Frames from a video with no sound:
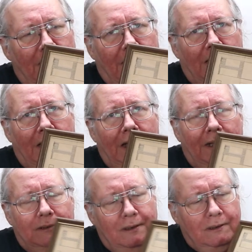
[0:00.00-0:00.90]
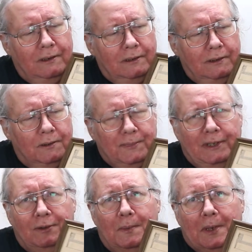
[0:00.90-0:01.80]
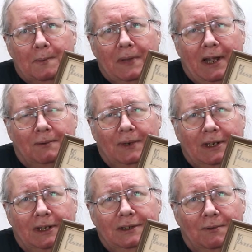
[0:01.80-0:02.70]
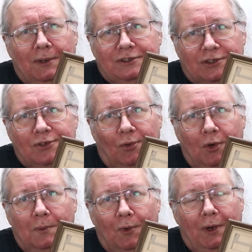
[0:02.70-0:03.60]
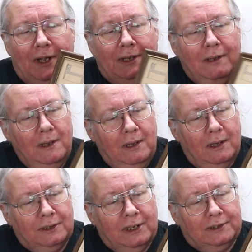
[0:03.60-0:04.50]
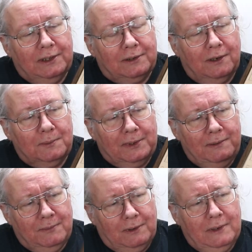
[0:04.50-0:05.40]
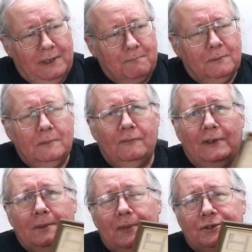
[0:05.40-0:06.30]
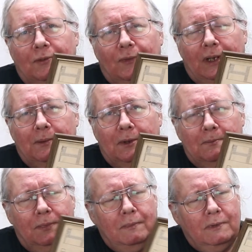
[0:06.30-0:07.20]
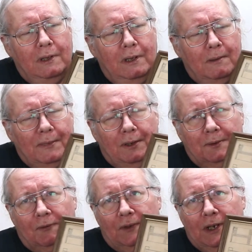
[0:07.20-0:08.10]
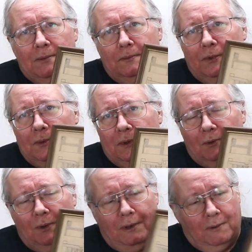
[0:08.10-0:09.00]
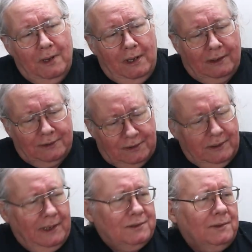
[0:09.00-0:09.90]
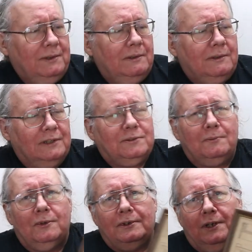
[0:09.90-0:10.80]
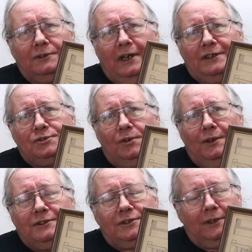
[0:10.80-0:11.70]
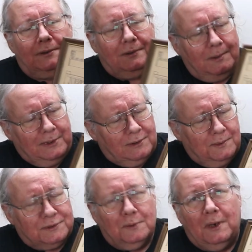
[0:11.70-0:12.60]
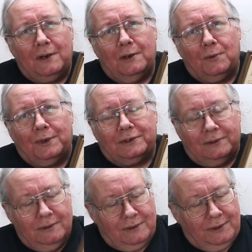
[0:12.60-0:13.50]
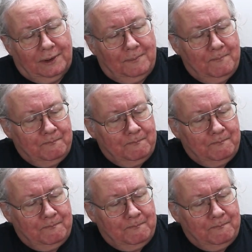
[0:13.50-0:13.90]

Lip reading: And, being a little bit of a pack rat, I didn't want to just throw them away. And the idea occurred to me, hey, find a picture frame and mount on the frame, put them on the wall. Because you actually got some, nice drawings there. I mean, it's almost some artwork there.